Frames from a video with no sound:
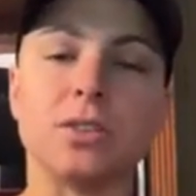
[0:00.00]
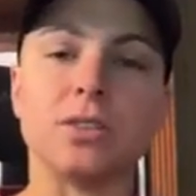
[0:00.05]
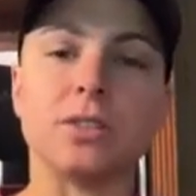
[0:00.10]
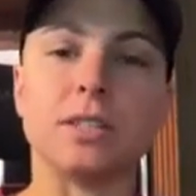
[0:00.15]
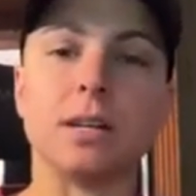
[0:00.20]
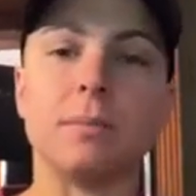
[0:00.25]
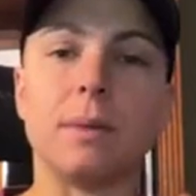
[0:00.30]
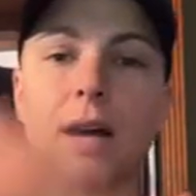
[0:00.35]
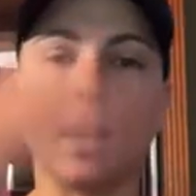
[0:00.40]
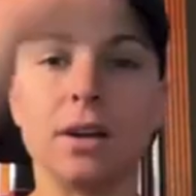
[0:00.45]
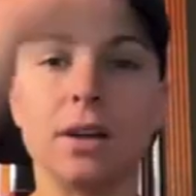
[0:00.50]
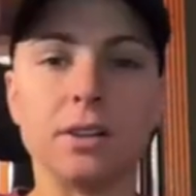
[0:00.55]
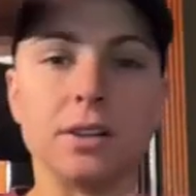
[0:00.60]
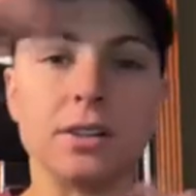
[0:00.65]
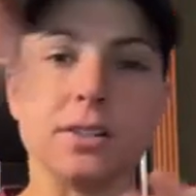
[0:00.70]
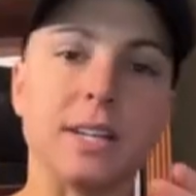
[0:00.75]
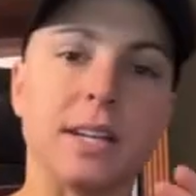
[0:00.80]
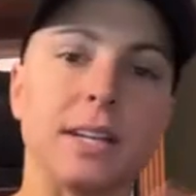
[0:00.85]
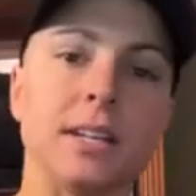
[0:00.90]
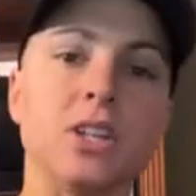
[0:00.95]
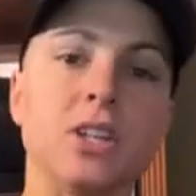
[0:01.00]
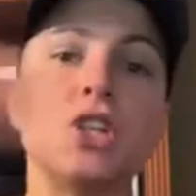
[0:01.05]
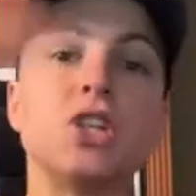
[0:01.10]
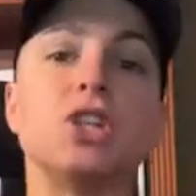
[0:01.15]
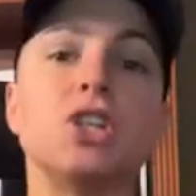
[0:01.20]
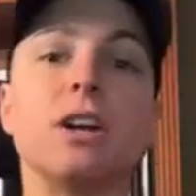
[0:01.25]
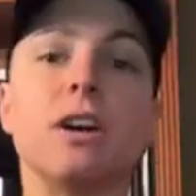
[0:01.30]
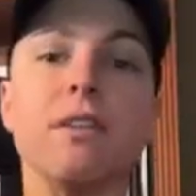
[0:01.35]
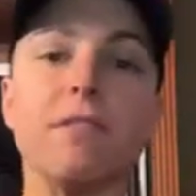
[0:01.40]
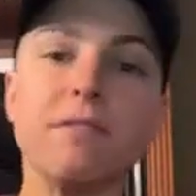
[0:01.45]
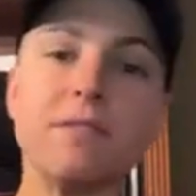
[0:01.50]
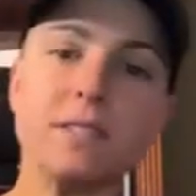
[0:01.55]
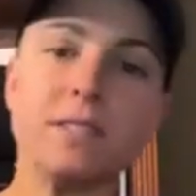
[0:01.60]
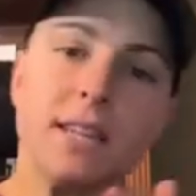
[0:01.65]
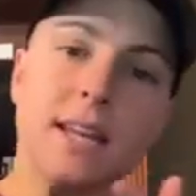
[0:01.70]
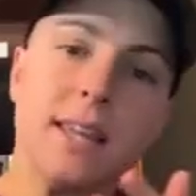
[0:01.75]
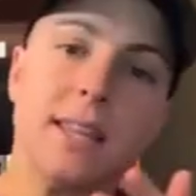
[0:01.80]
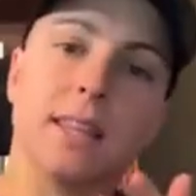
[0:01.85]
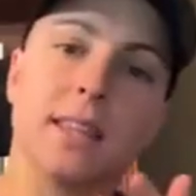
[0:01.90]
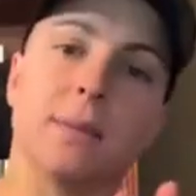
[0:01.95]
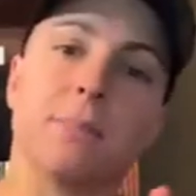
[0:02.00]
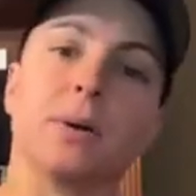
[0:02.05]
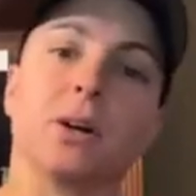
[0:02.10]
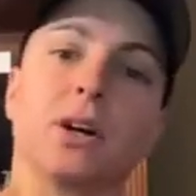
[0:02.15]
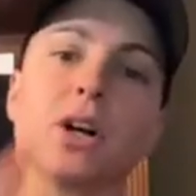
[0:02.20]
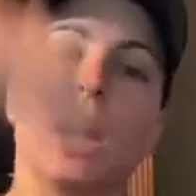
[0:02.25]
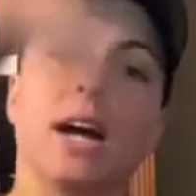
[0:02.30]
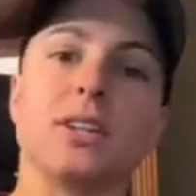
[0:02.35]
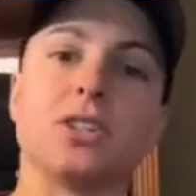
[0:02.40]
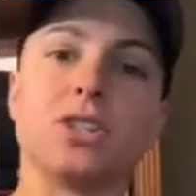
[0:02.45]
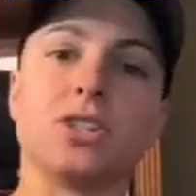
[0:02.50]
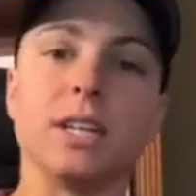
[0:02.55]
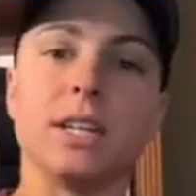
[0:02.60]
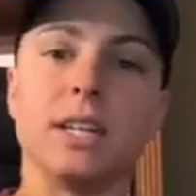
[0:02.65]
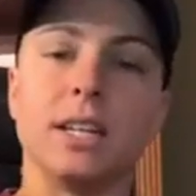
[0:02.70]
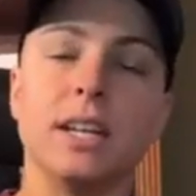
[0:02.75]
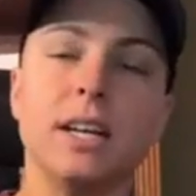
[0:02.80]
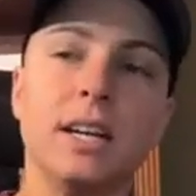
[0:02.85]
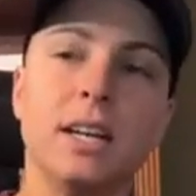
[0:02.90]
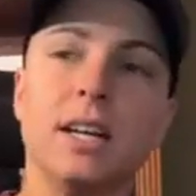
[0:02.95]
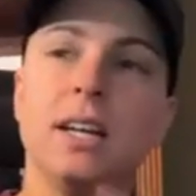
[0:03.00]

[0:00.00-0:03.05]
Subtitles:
So somehow there's like a shift in the progression